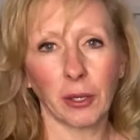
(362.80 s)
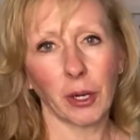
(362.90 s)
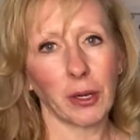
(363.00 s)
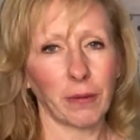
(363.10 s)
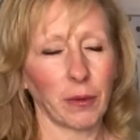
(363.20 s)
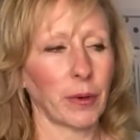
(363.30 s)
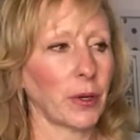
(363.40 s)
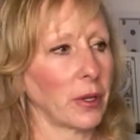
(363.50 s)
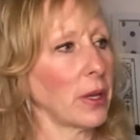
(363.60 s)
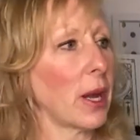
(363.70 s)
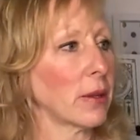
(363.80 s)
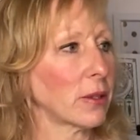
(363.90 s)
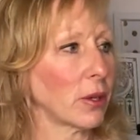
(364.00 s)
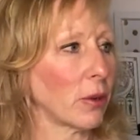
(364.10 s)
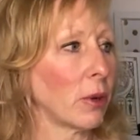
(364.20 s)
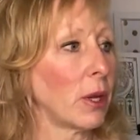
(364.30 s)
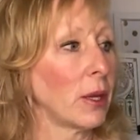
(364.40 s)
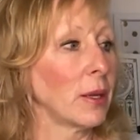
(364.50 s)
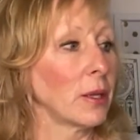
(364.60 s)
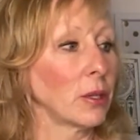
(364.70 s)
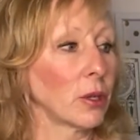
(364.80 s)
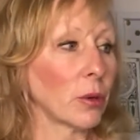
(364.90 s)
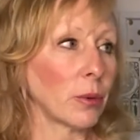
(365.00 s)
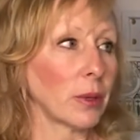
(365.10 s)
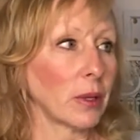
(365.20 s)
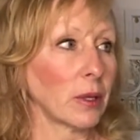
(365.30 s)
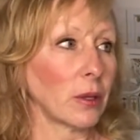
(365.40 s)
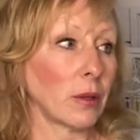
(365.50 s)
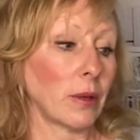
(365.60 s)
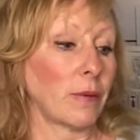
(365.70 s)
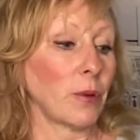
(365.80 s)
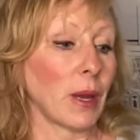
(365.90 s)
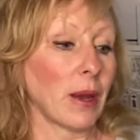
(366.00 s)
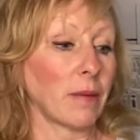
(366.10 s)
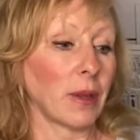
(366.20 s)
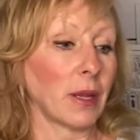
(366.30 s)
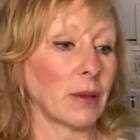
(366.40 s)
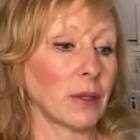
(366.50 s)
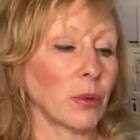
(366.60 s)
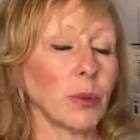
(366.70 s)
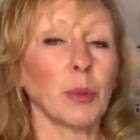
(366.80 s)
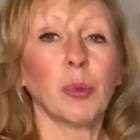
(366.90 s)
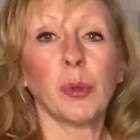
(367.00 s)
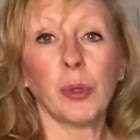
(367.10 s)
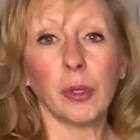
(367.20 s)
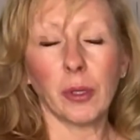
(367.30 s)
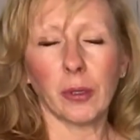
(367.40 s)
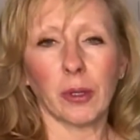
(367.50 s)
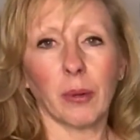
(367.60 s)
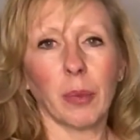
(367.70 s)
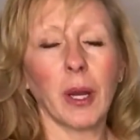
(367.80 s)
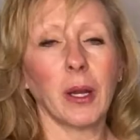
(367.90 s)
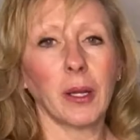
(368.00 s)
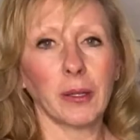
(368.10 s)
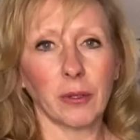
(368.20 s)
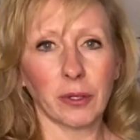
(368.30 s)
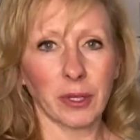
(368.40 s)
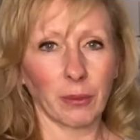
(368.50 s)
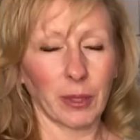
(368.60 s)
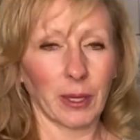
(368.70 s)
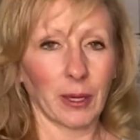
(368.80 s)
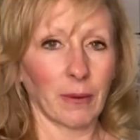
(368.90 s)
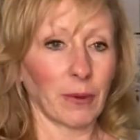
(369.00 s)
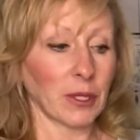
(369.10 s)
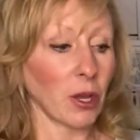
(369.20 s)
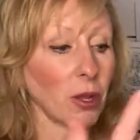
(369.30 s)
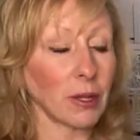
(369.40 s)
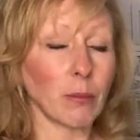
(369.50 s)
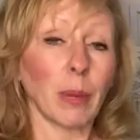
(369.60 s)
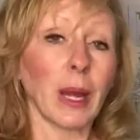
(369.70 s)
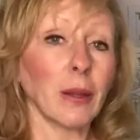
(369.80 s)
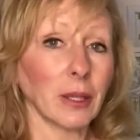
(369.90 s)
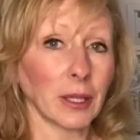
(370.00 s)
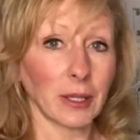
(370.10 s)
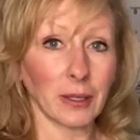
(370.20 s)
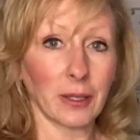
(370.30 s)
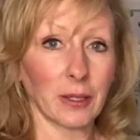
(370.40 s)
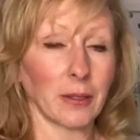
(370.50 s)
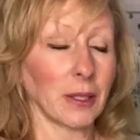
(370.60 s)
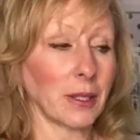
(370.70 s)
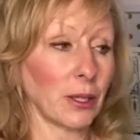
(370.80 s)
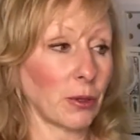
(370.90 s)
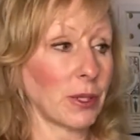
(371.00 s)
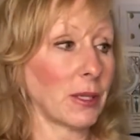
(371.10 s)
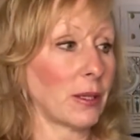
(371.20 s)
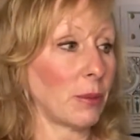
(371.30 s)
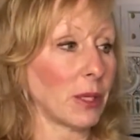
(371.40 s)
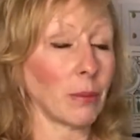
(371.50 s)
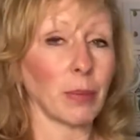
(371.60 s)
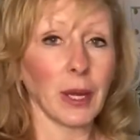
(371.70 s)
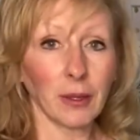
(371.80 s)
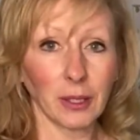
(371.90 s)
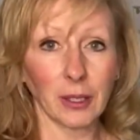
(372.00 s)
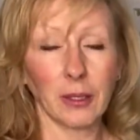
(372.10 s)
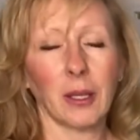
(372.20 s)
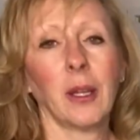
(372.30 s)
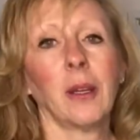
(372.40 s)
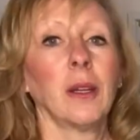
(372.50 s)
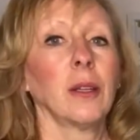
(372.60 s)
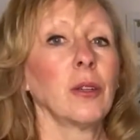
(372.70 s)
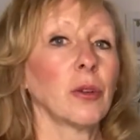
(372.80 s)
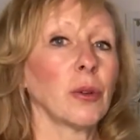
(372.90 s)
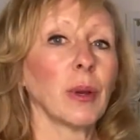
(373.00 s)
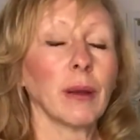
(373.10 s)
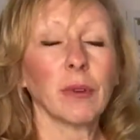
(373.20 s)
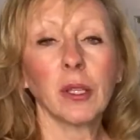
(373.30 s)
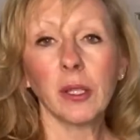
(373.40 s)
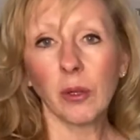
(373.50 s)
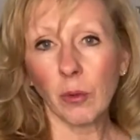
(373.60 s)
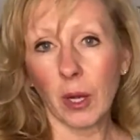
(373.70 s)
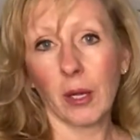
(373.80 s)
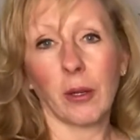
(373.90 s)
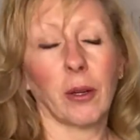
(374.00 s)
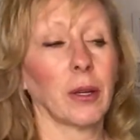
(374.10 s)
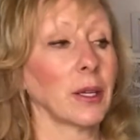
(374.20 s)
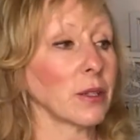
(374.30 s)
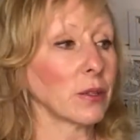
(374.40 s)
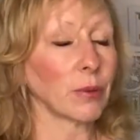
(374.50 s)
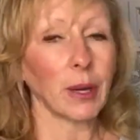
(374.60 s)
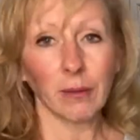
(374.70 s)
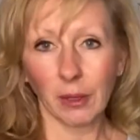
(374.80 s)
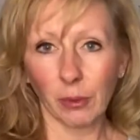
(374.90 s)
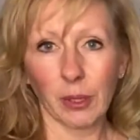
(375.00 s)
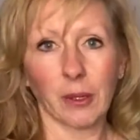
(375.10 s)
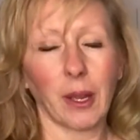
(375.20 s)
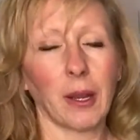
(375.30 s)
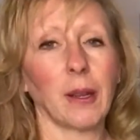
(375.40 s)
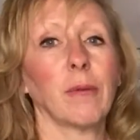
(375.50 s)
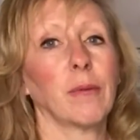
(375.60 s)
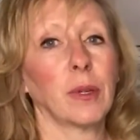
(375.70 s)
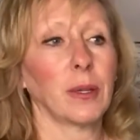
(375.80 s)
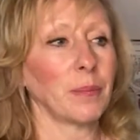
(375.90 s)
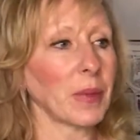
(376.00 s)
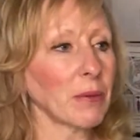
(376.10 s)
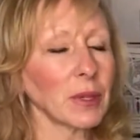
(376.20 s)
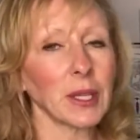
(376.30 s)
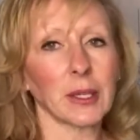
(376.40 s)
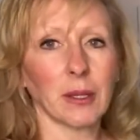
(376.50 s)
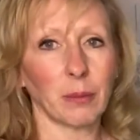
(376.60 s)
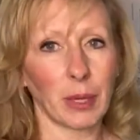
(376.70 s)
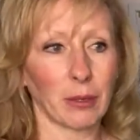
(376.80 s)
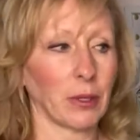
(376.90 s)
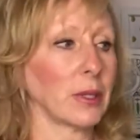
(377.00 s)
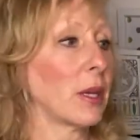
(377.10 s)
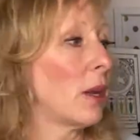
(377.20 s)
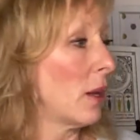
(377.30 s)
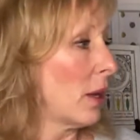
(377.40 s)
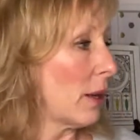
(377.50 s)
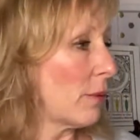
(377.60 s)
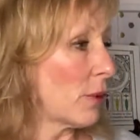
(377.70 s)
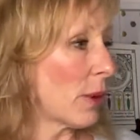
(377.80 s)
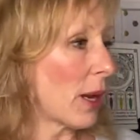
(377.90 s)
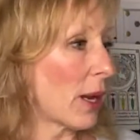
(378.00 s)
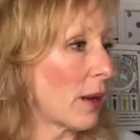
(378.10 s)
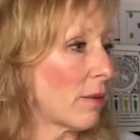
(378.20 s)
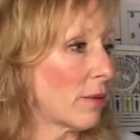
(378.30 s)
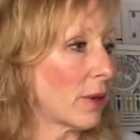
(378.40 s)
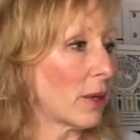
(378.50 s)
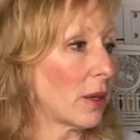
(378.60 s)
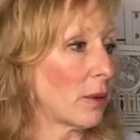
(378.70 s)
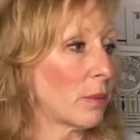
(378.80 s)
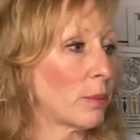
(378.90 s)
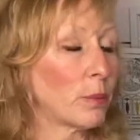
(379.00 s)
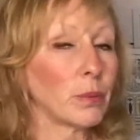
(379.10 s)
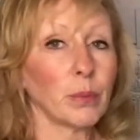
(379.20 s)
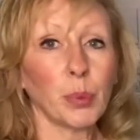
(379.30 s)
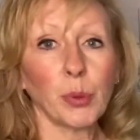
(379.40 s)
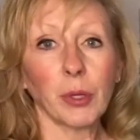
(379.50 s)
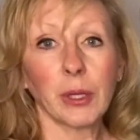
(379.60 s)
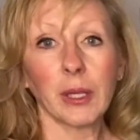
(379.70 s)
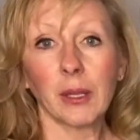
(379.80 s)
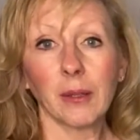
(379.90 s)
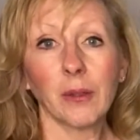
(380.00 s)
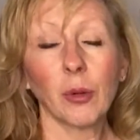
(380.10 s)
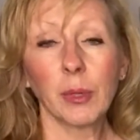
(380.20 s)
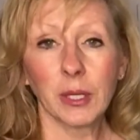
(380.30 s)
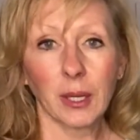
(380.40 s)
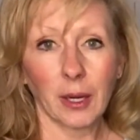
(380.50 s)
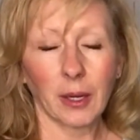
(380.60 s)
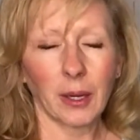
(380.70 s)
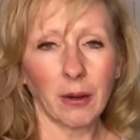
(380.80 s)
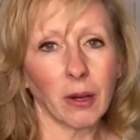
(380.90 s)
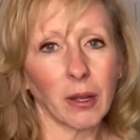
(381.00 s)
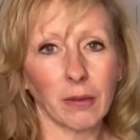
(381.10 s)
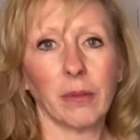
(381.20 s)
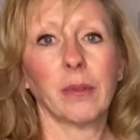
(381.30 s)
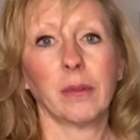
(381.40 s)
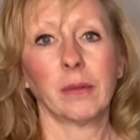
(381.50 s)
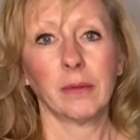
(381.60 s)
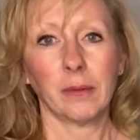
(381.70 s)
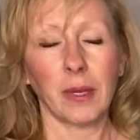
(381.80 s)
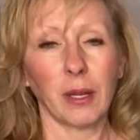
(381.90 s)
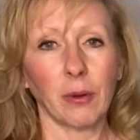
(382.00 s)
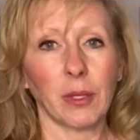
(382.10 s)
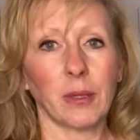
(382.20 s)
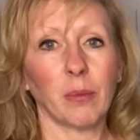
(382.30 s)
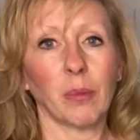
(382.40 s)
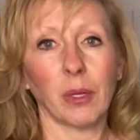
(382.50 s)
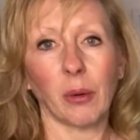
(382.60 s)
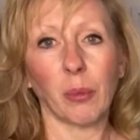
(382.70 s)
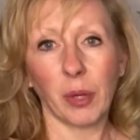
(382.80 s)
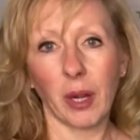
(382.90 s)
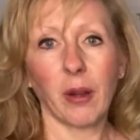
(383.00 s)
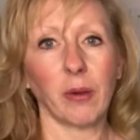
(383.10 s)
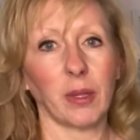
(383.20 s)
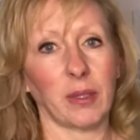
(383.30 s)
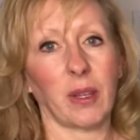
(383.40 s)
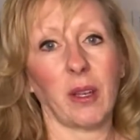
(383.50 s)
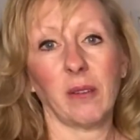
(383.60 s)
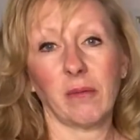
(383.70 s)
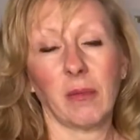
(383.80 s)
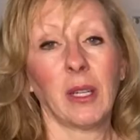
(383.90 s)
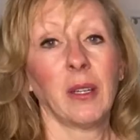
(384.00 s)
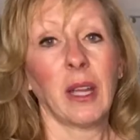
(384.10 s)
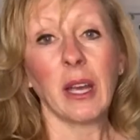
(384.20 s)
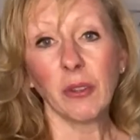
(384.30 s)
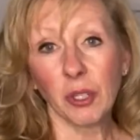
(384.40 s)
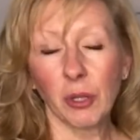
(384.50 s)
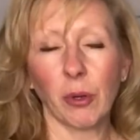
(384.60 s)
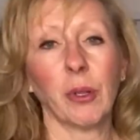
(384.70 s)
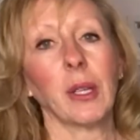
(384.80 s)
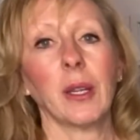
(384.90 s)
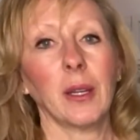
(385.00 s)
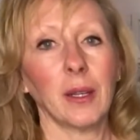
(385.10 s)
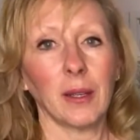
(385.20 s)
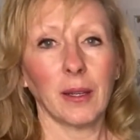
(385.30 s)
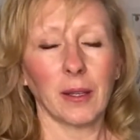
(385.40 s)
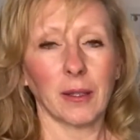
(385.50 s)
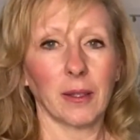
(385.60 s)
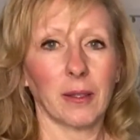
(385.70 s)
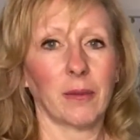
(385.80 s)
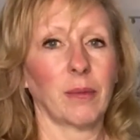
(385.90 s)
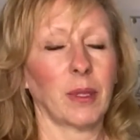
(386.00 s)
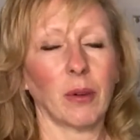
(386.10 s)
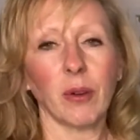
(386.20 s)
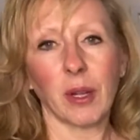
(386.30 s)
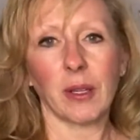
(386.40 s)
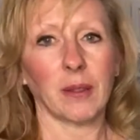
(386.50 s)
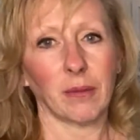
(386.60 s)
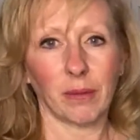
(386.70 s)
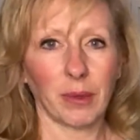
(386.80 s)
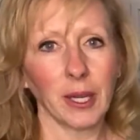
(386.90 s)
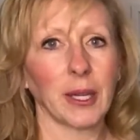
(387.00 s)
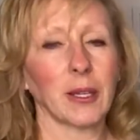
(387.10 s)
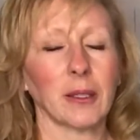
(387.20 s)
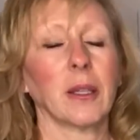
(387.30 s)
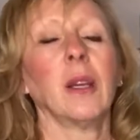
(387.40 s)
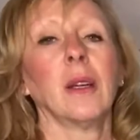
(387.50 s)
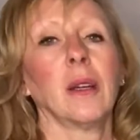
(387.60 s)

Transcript: theory, if you've heard of that. So, if you have a swimming pool or a pond or something, if it's all in balance, this ecosystem is in balance. You have clear water and it's thriving with life and everything's in balance. If you have a pool that nobody's taking care of, now it's brown, it's got algae growing in it, it's all kinds of things